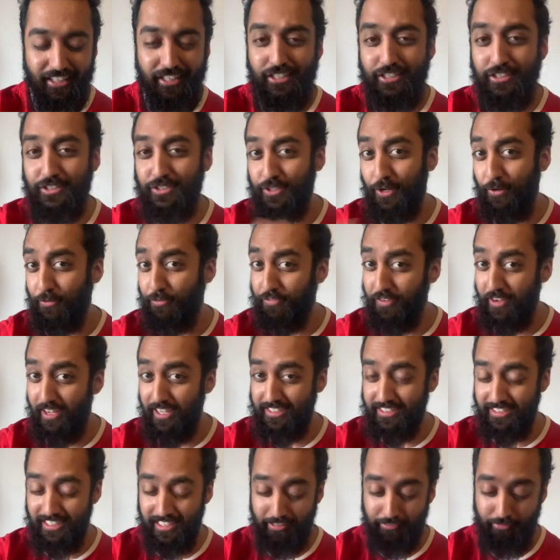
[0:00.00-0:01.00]
So
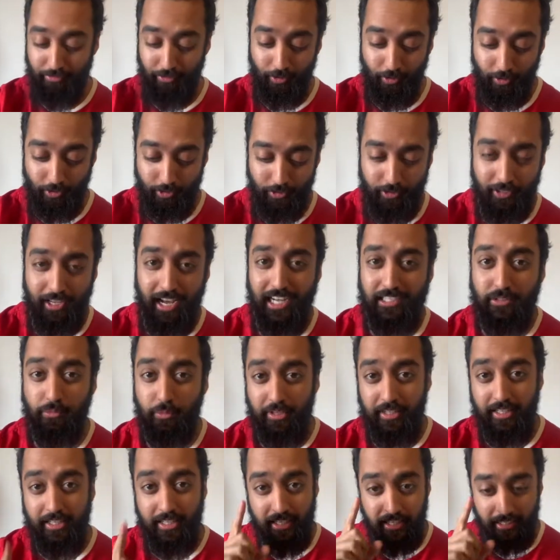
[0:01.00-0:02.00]
firstly, for all you guys
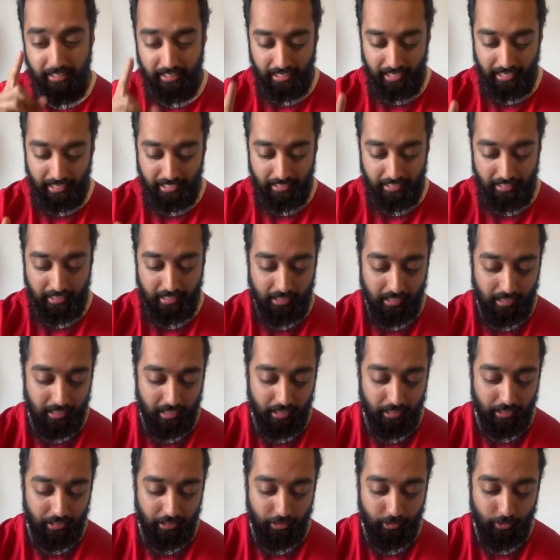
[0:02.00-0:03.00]
with a keen eye,
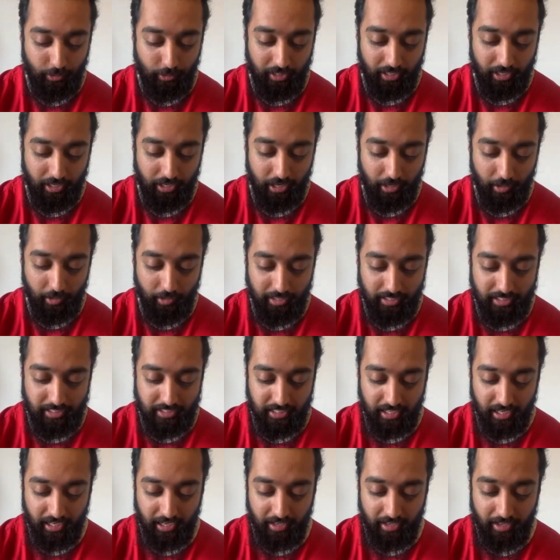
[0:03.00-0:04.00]
you can notice
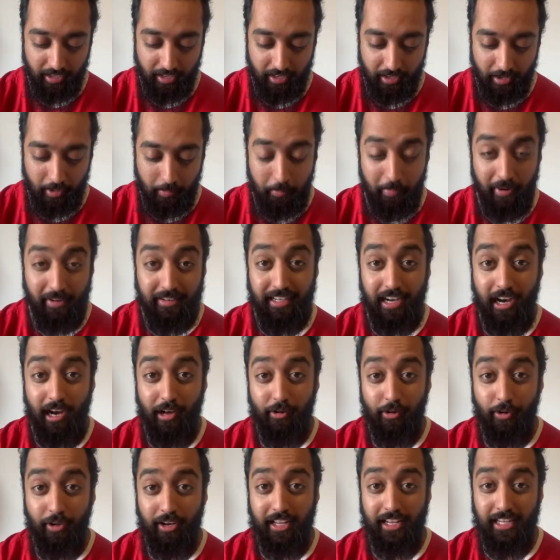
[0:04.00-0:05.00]
that my
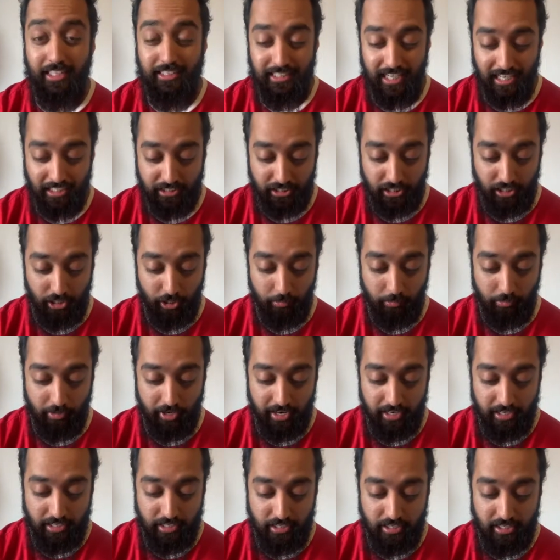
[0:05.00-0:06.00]
Town Hall is actually
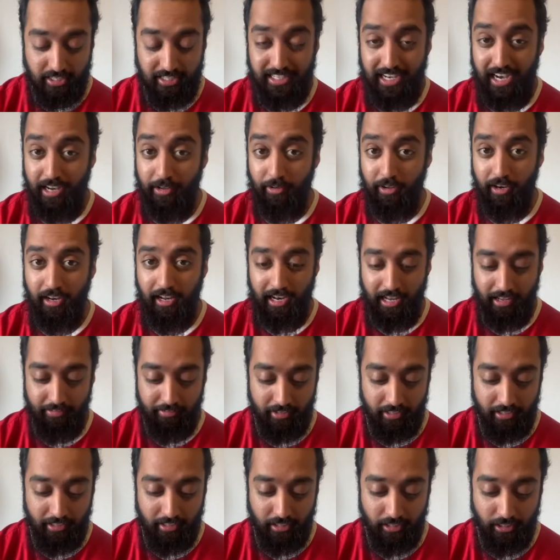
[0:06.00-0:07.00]
upgrading to Town Hall
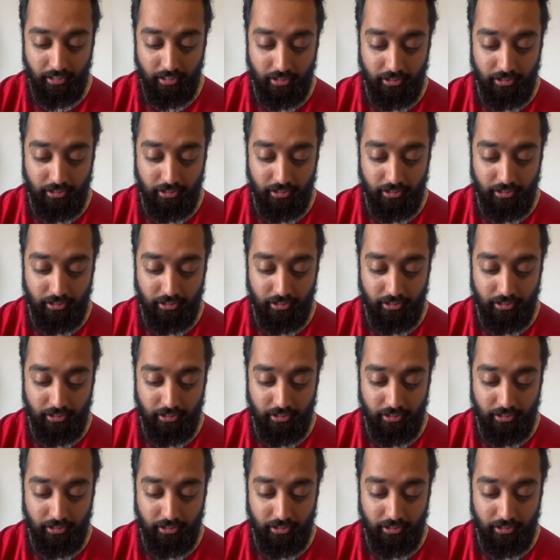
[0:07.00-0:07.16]
11.